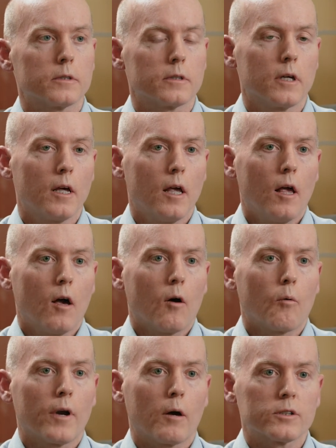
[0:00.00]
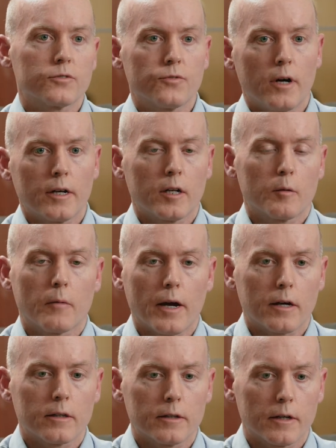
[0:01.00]
And what I was finding in
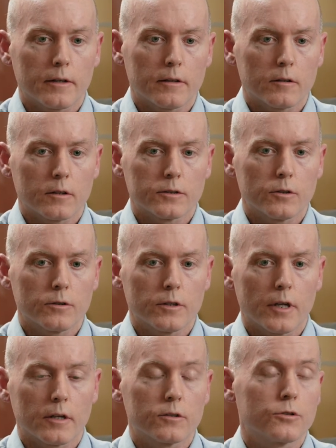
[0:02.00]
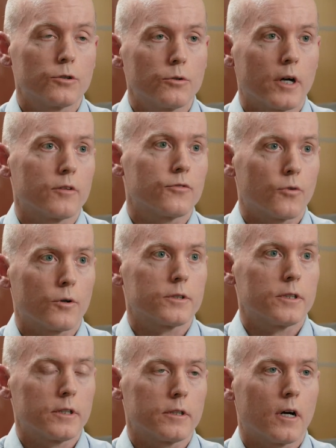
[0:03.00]
my clinic, there's only like 2 out of
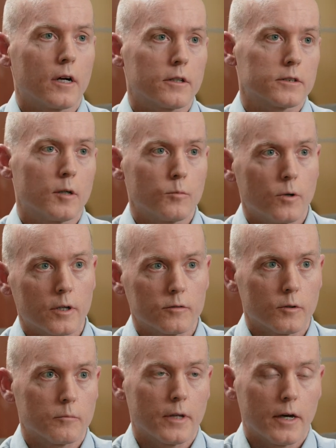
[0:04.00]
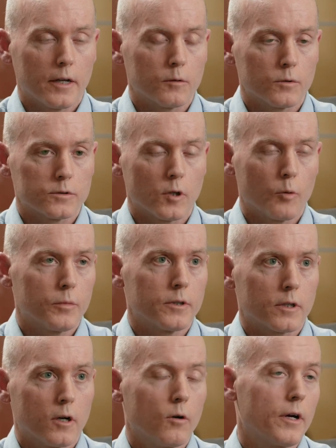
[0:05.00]
14 doctors, I'm one of them, that was open
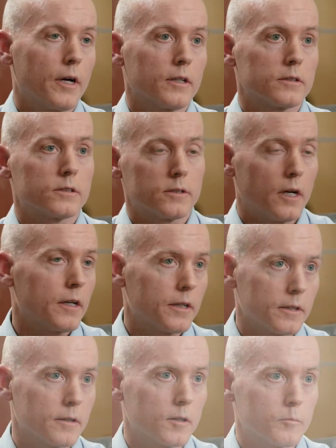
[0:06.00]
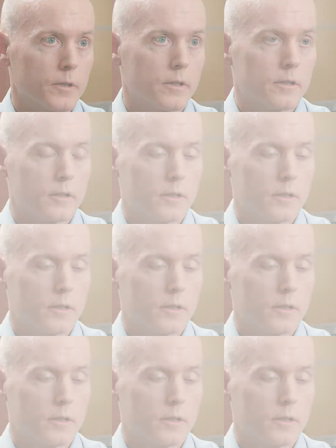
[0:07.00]
to go ahead and study it a little bit.